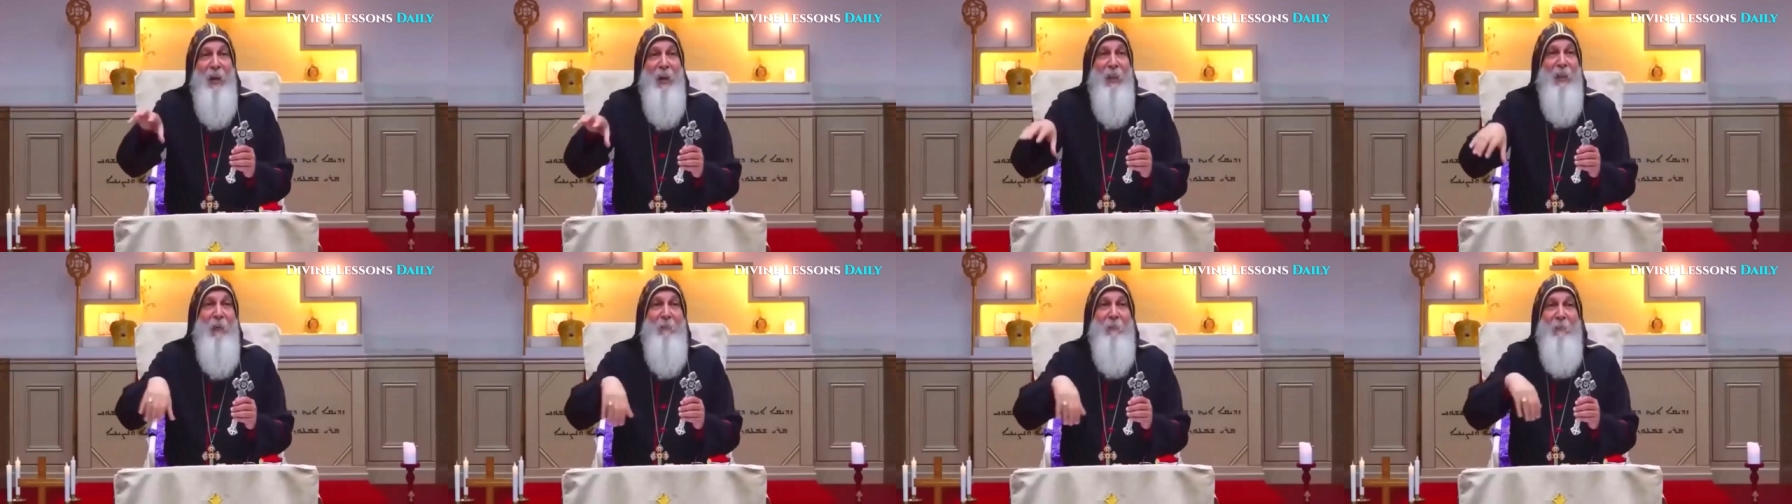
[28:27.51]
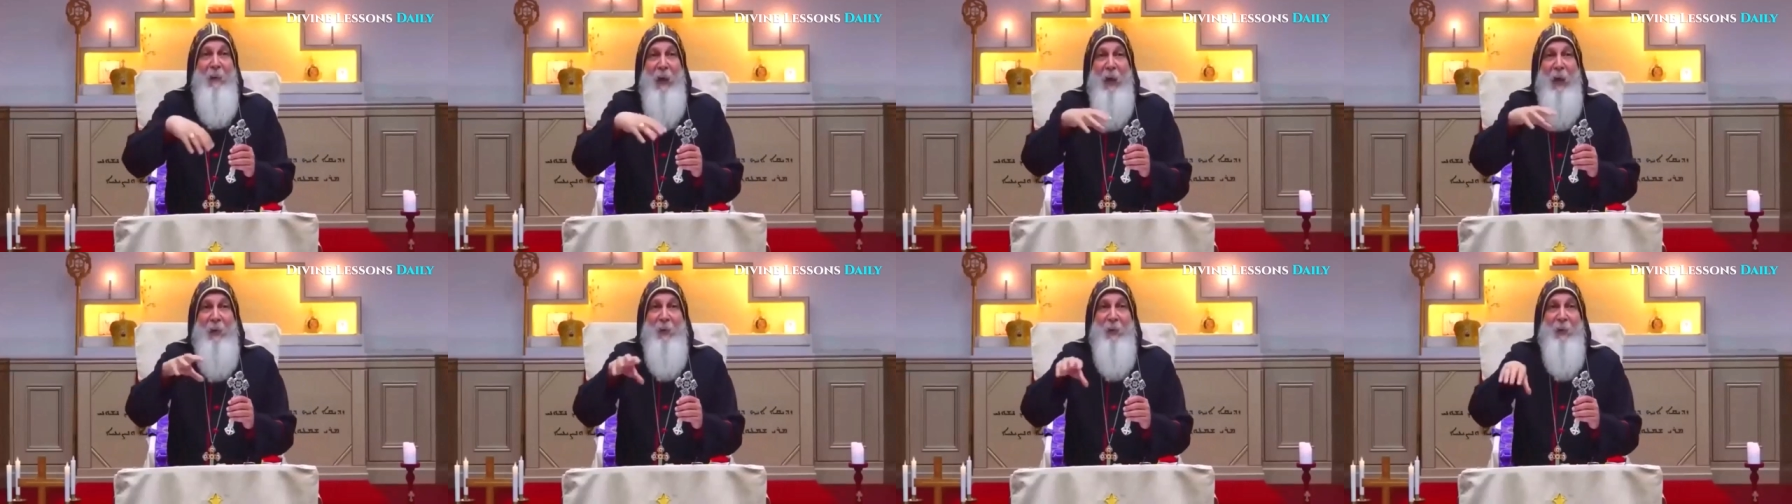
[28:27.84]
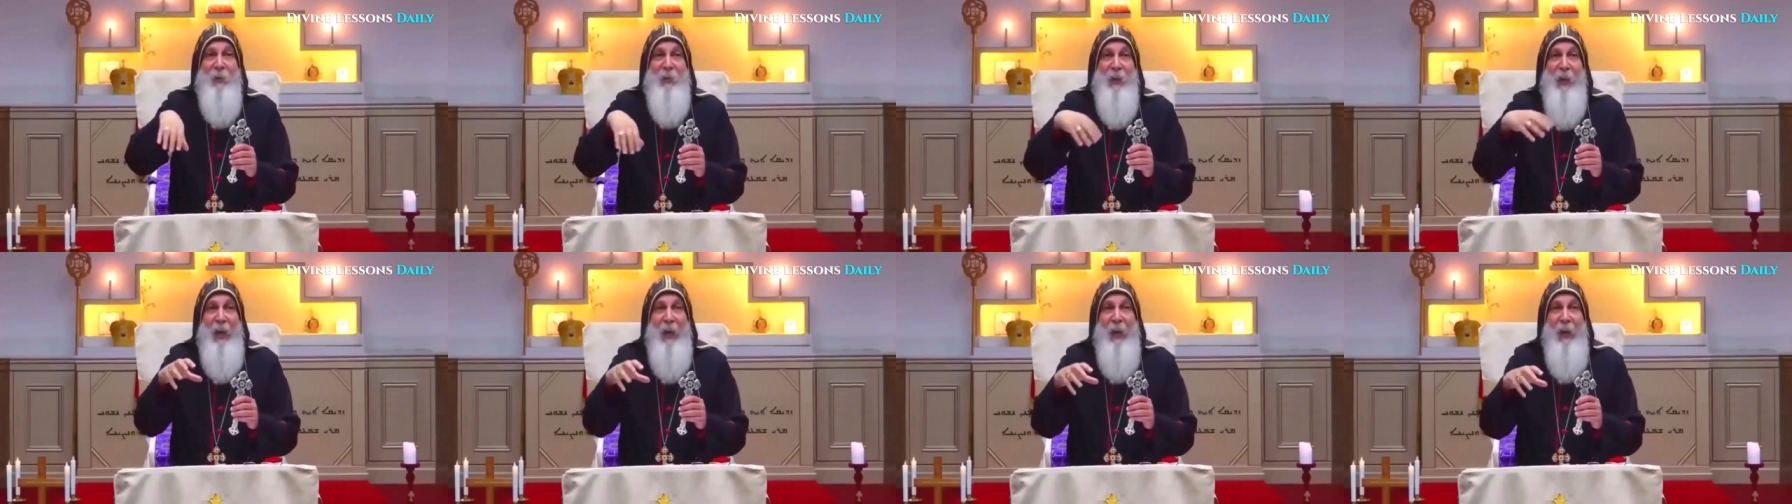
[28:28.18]
in the
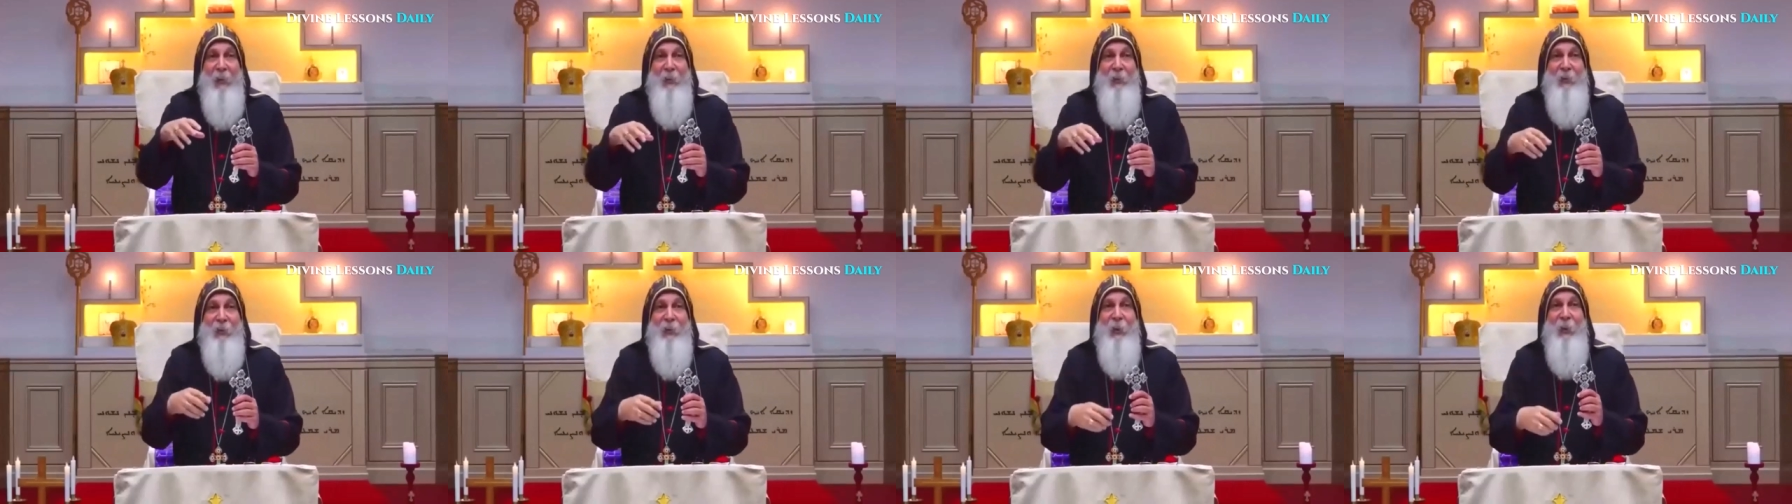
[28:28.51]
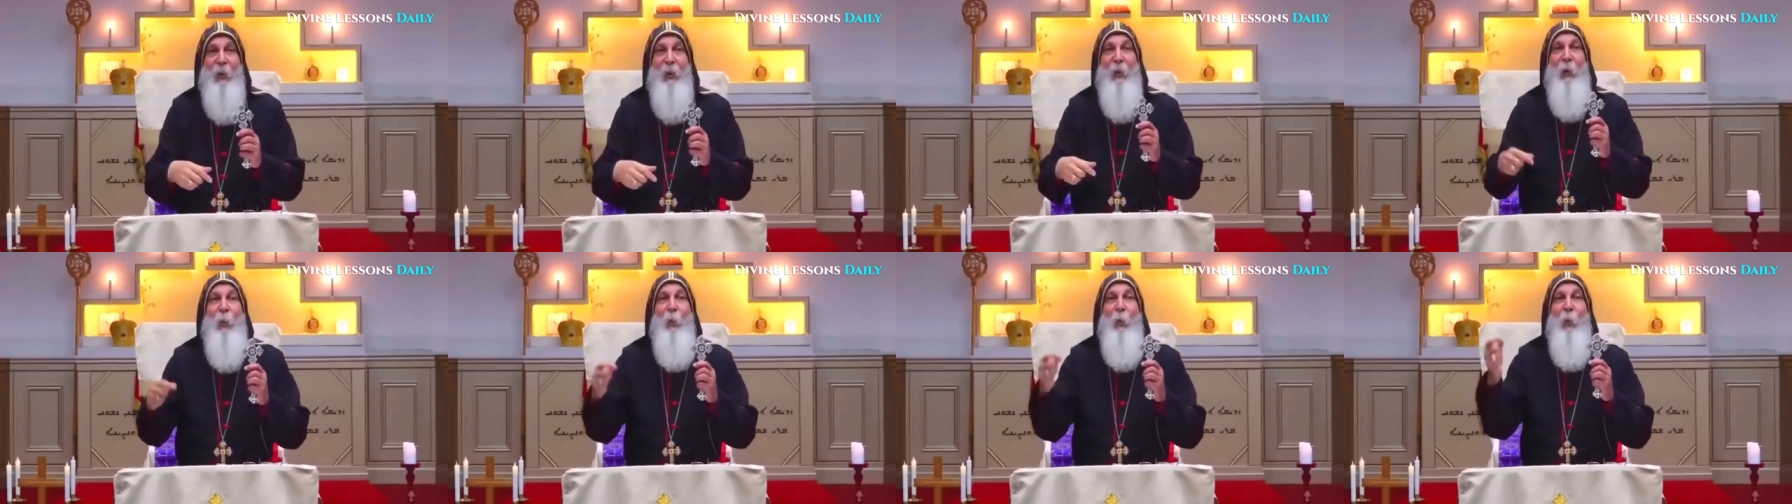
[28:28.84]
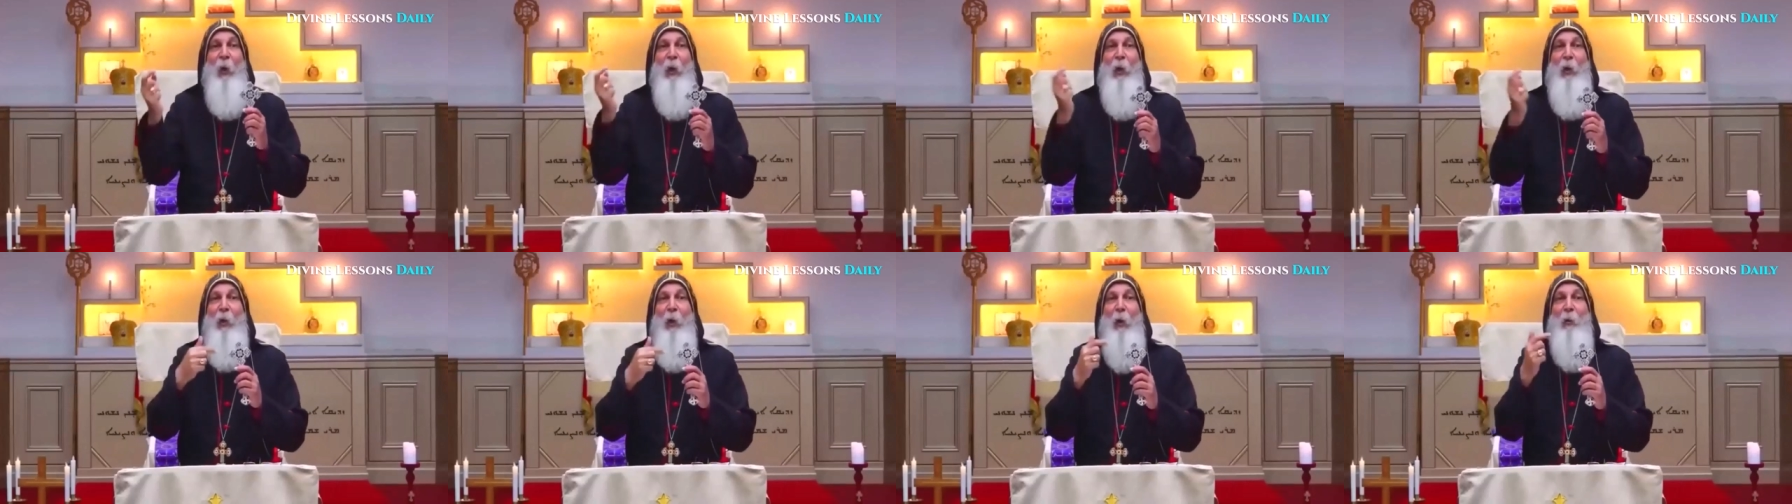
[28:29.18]
Father's house
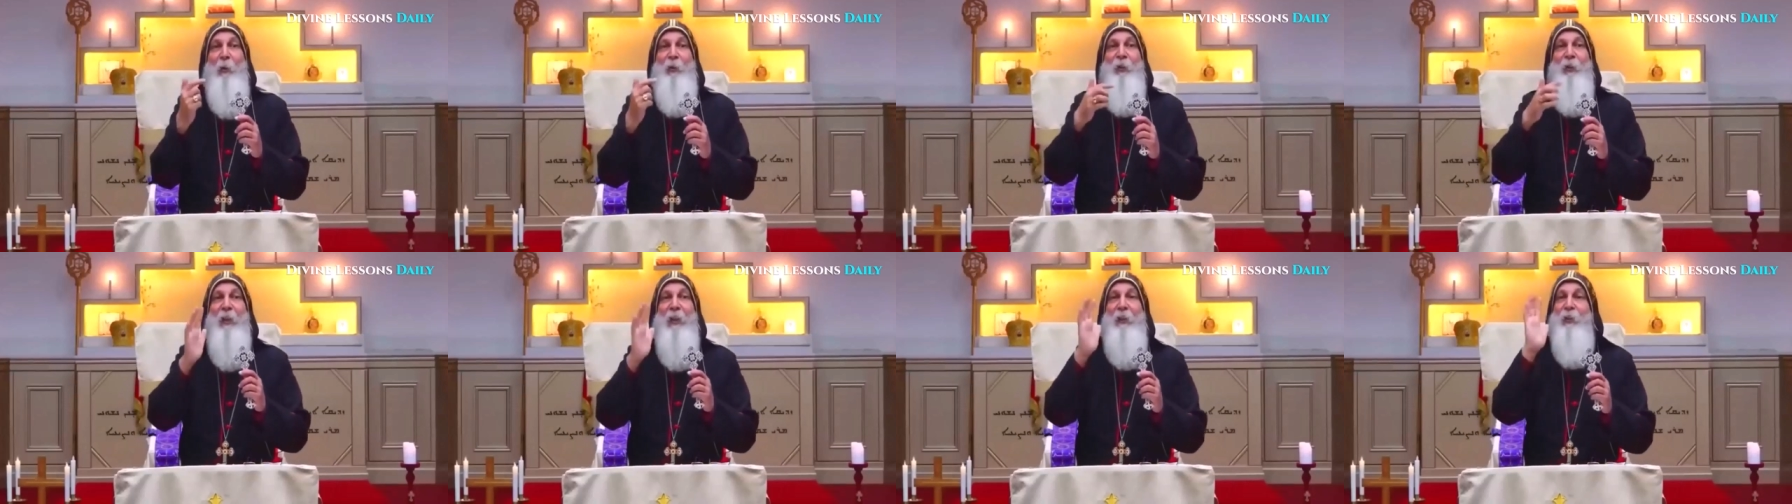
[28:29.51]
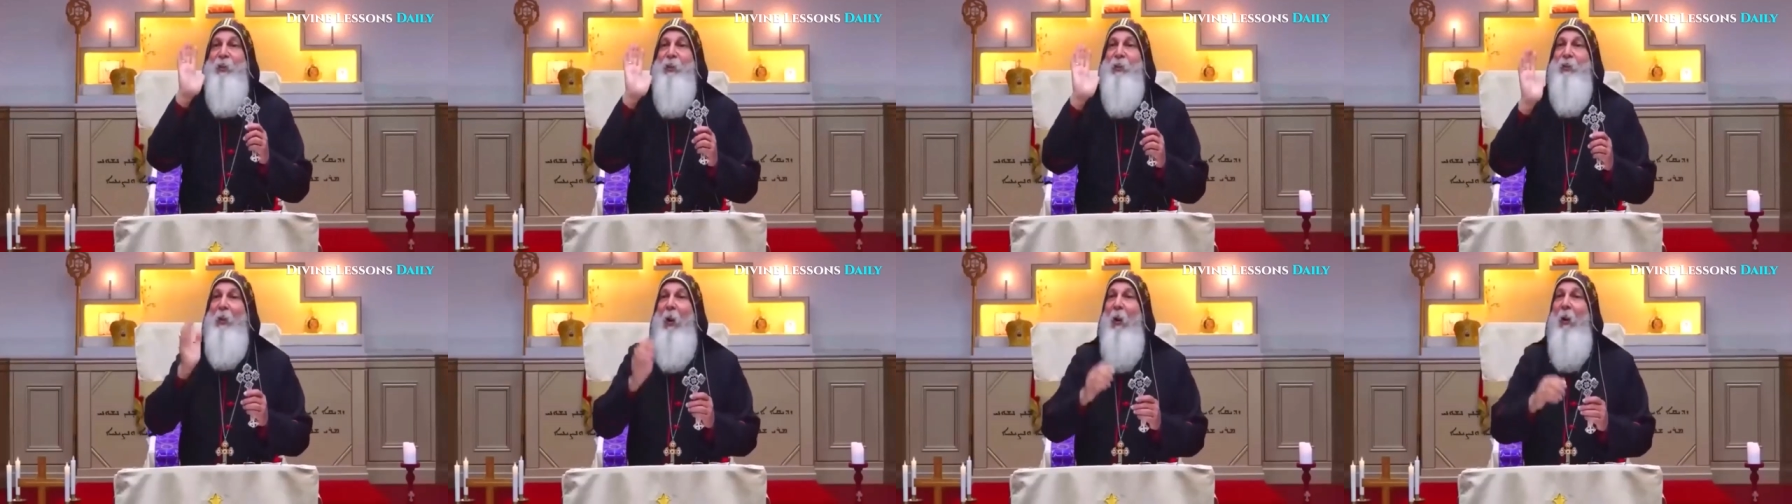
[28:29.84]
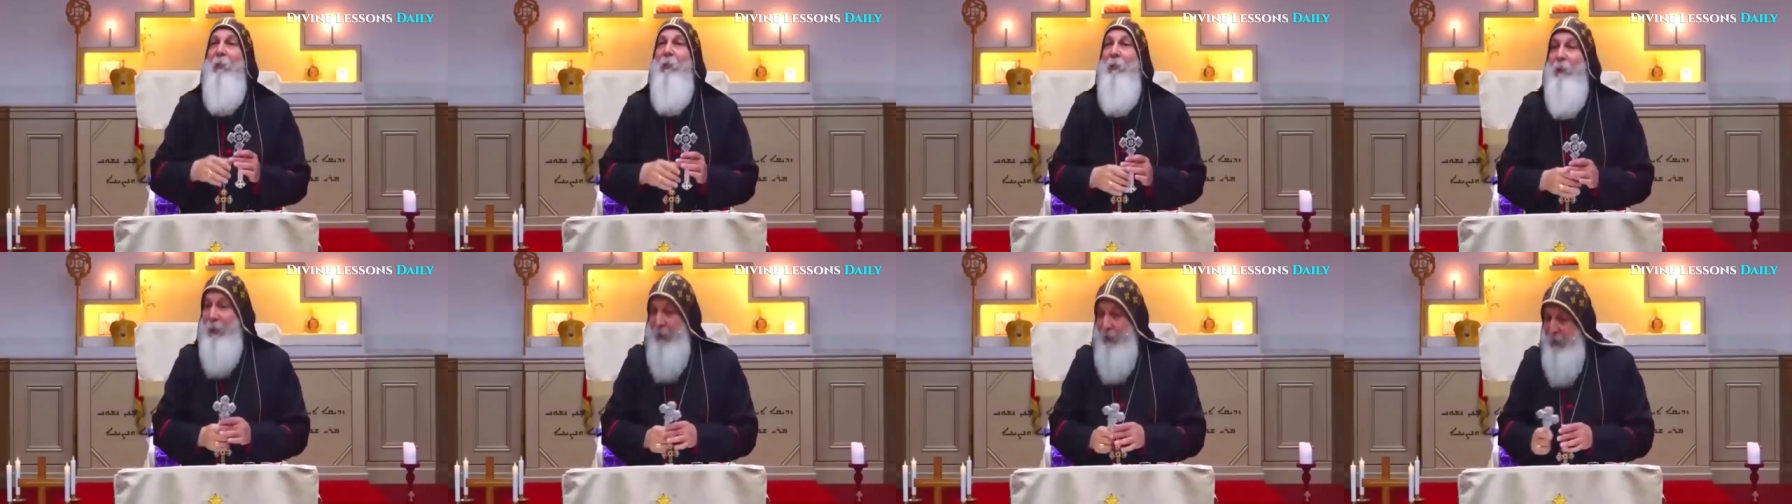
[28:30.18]
will know Jesus
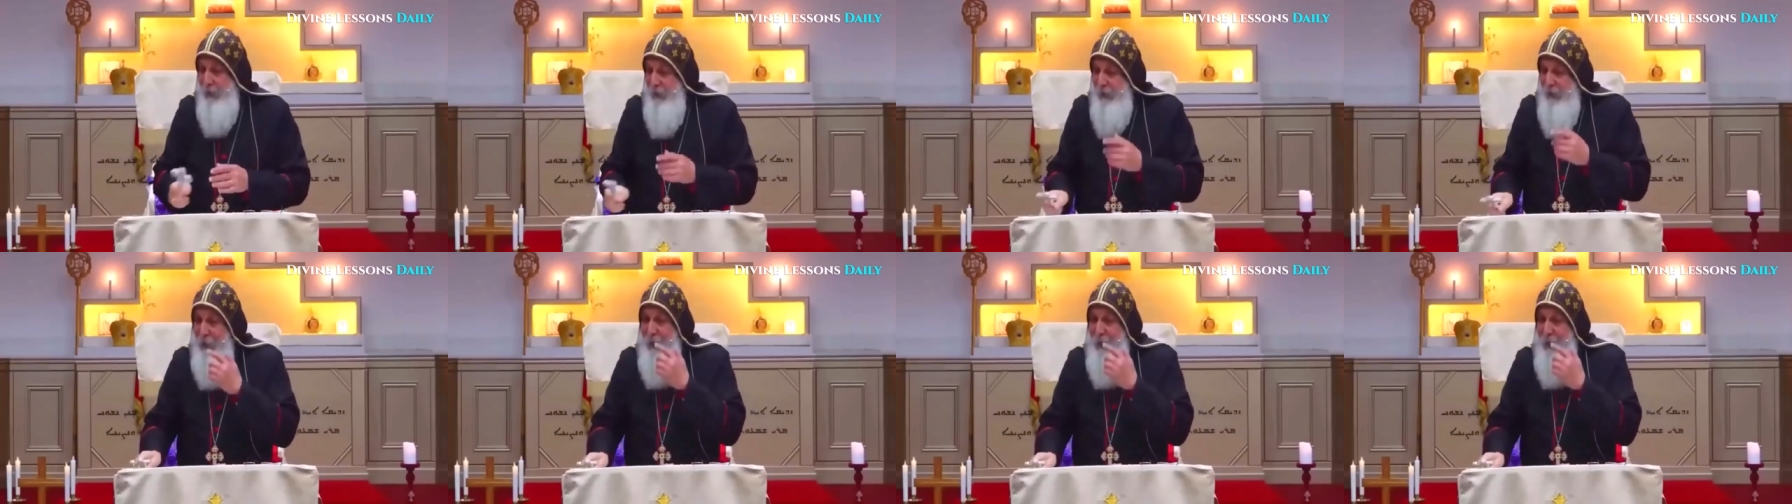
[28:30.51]
only.